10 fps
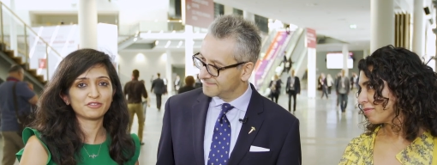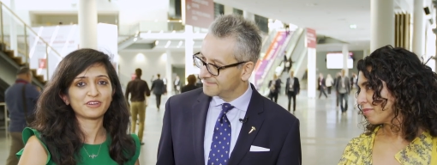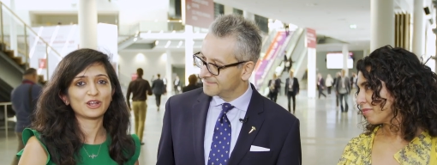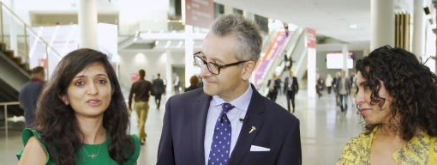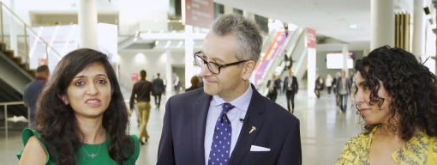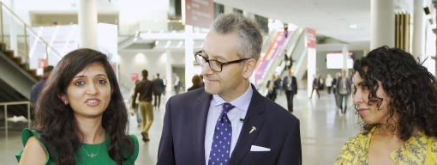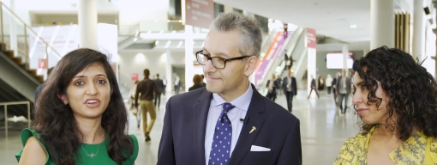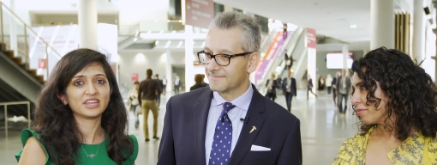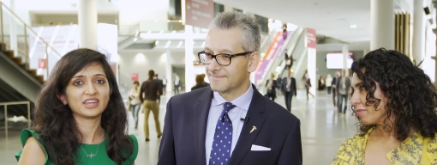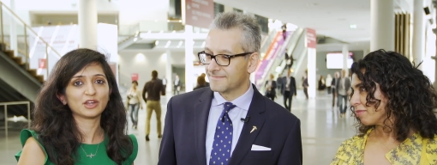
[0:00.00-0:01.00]
Speaker 1: fellows in
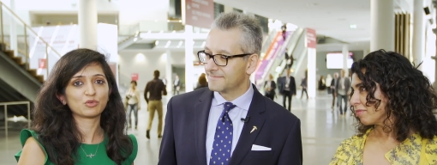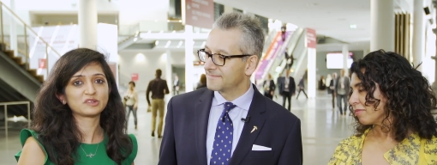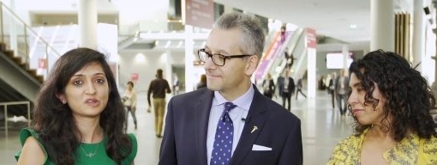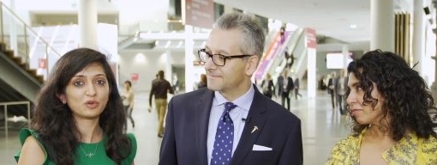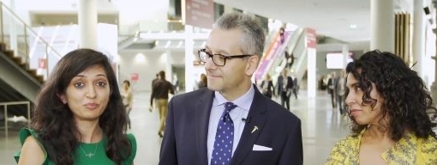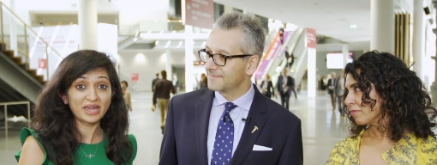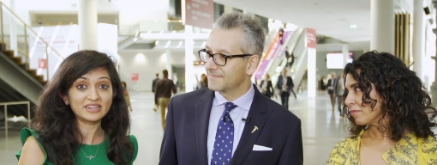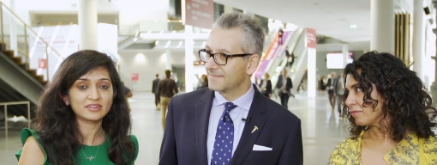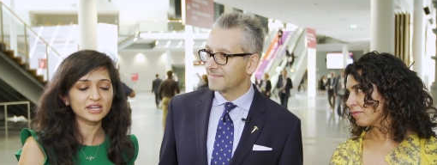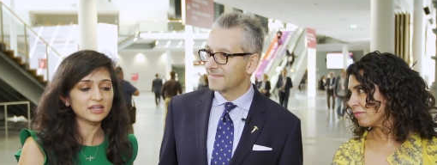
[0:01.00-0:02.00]
training. It was good
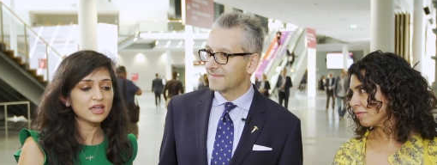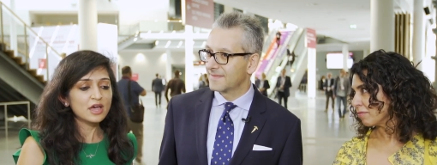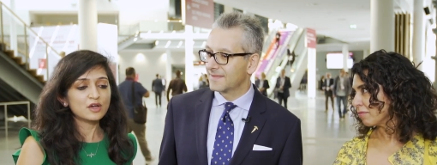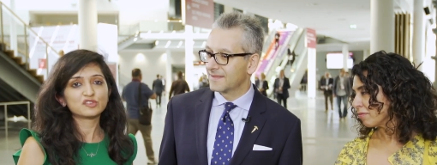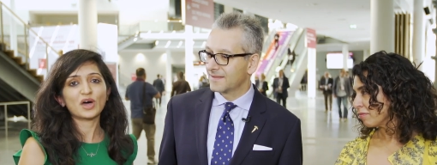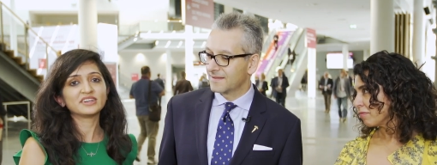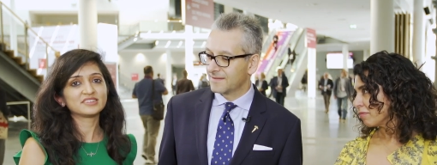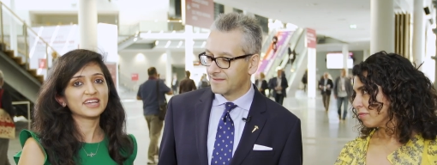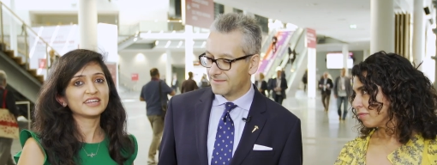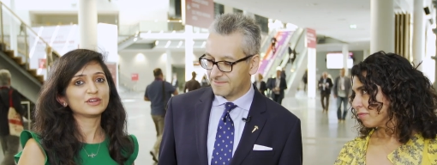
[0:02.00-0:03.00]
mentoring. So I
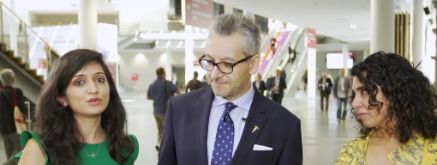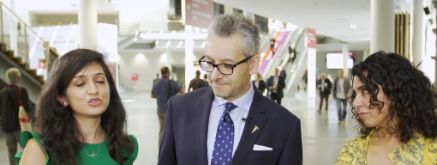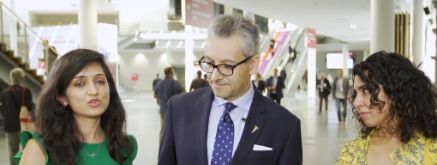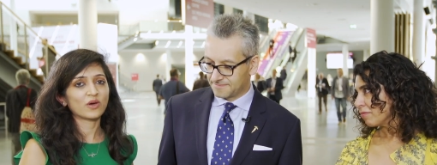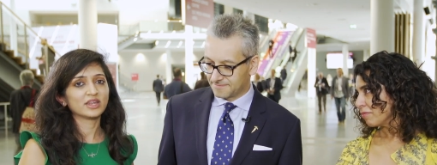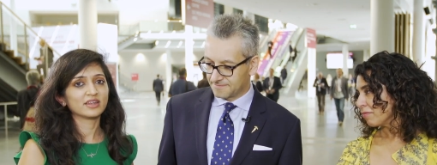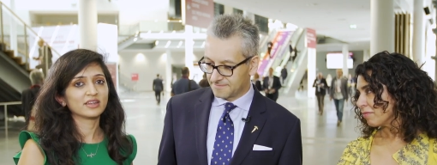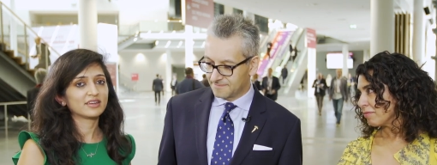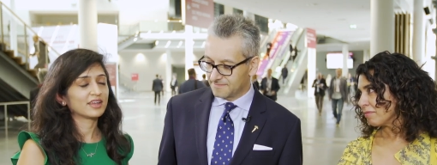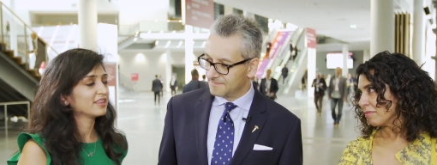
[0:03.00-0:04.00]
decided to join
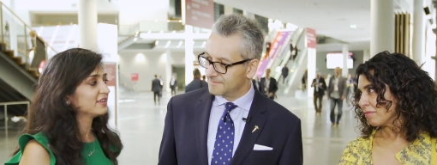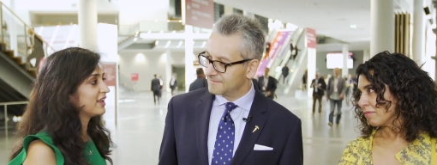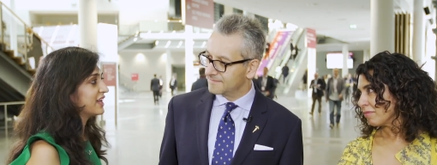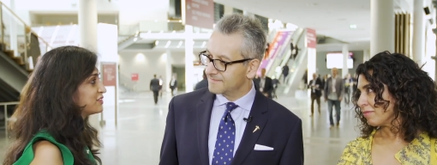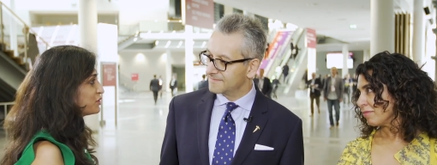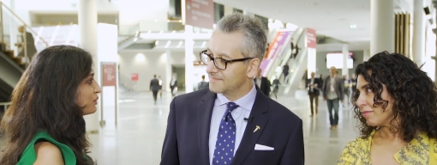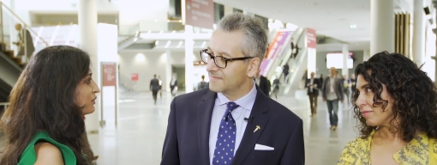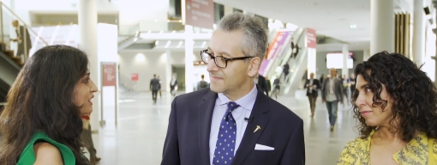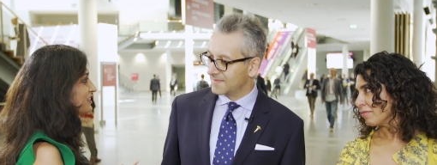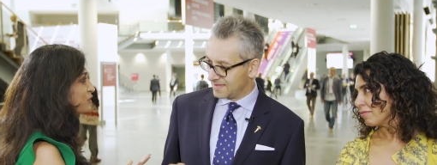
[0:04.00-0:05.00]
it, and as you
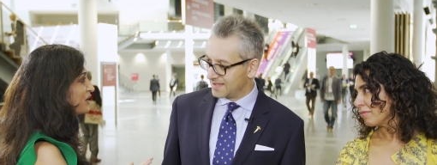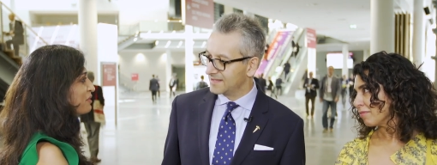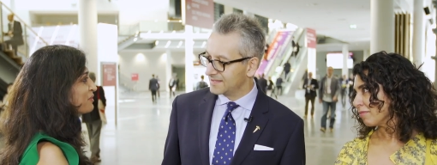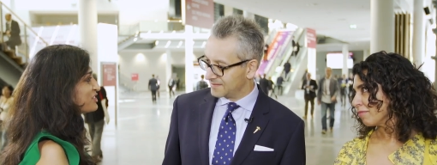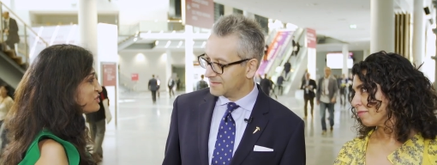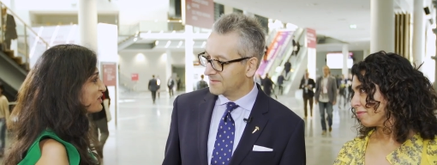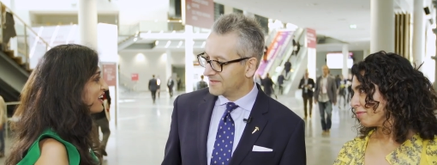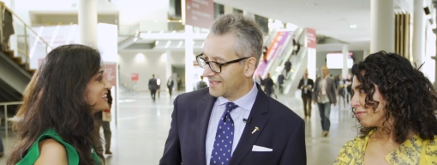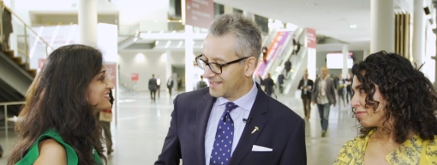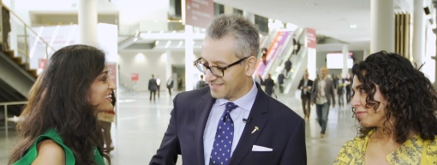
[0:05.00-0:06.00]
know, that's where I
Speaker 2: met you
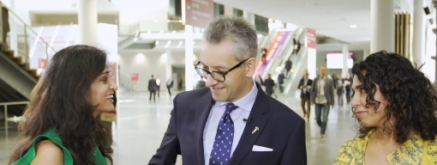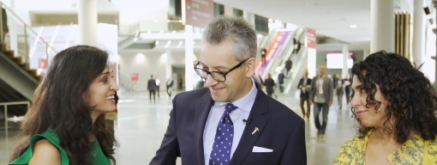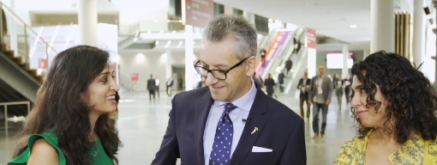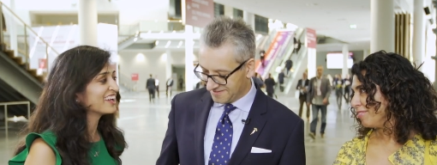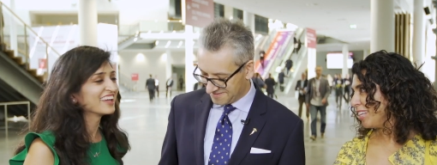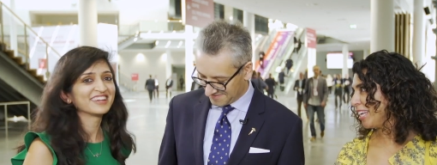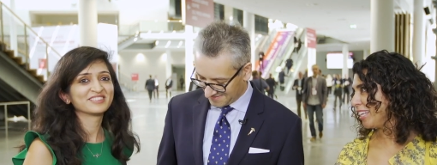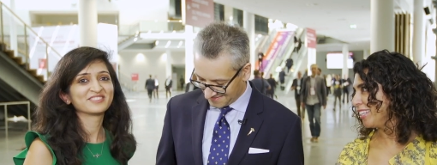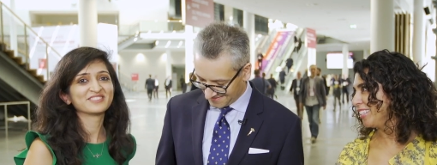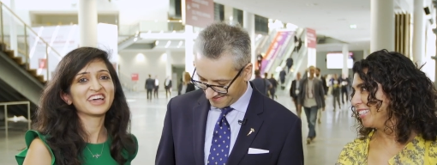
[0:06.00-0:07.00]
guys. Yes. And
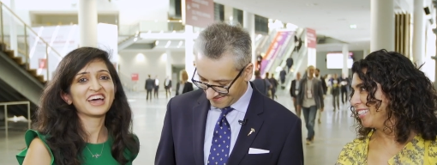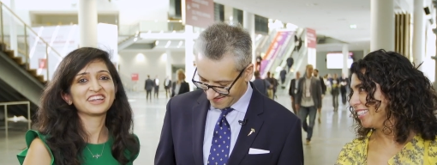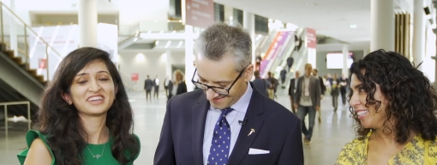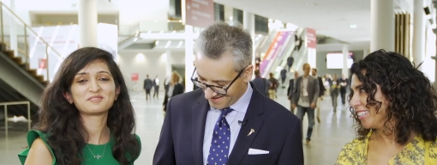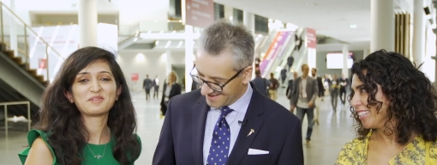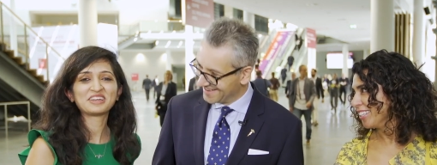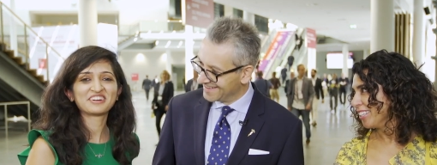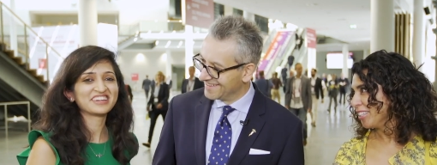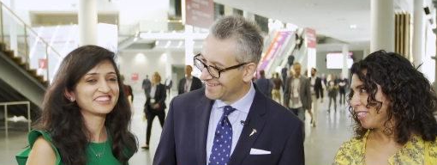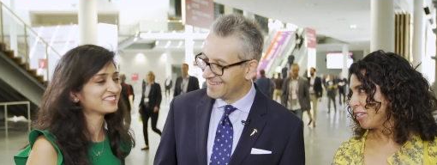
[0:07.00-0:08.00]
yeah, it has been
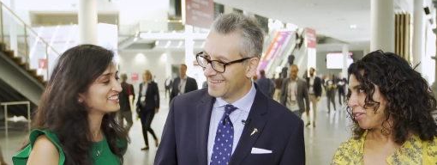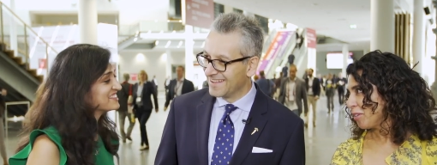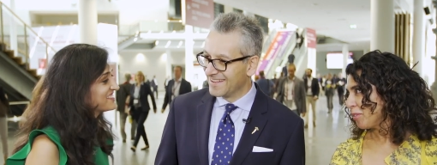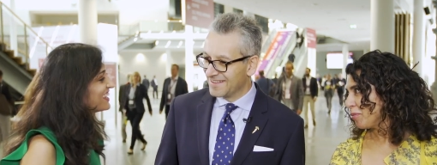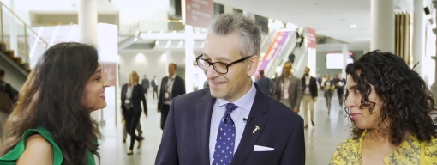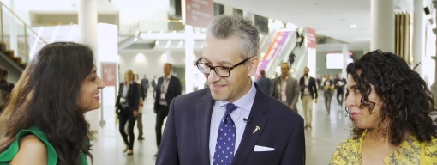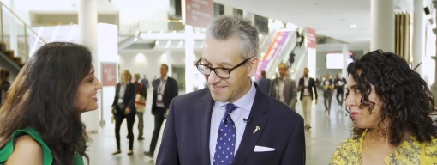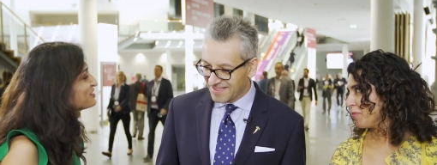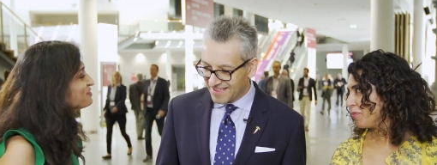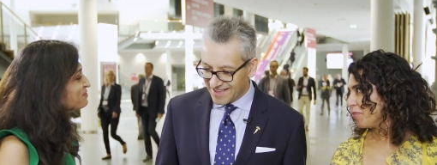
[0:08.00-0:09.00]
great since then.
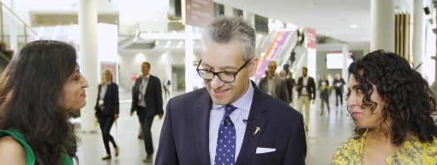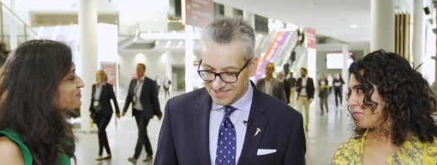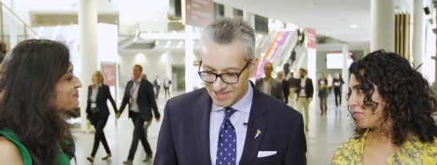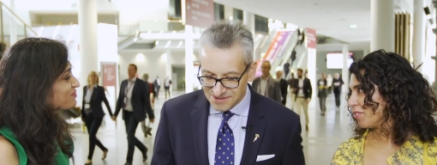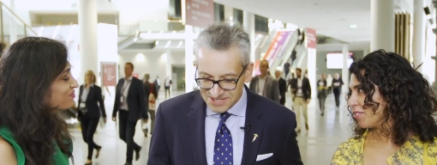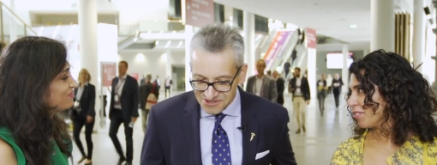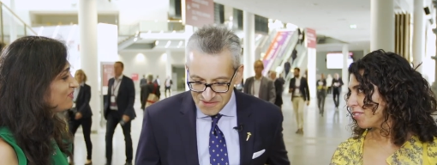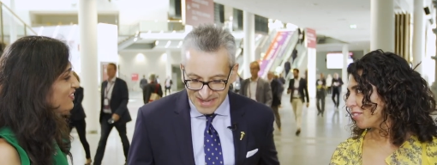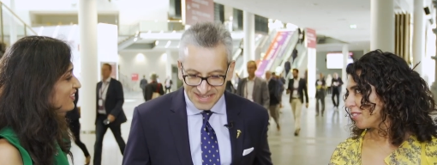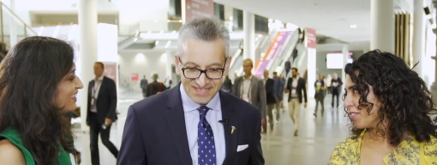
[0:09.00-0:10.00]
So
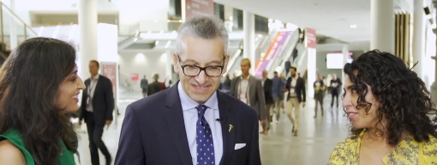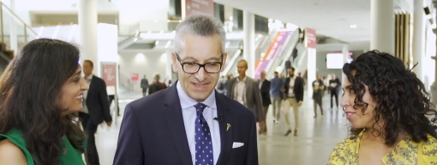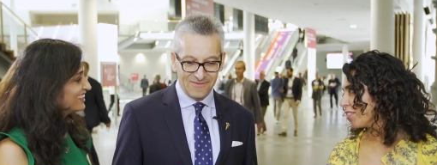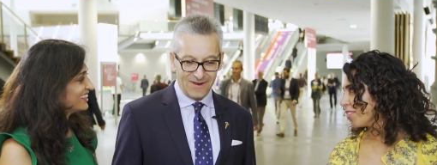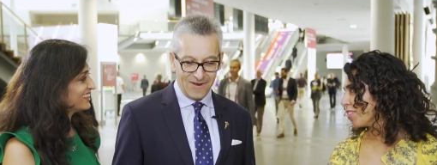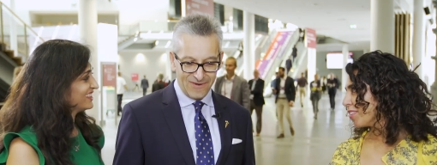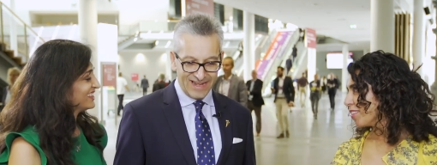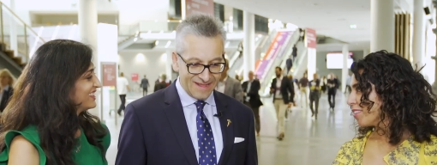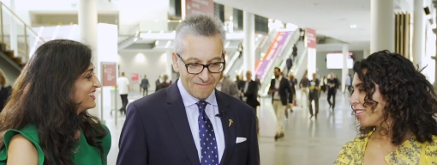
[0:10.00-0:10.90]
social media is a really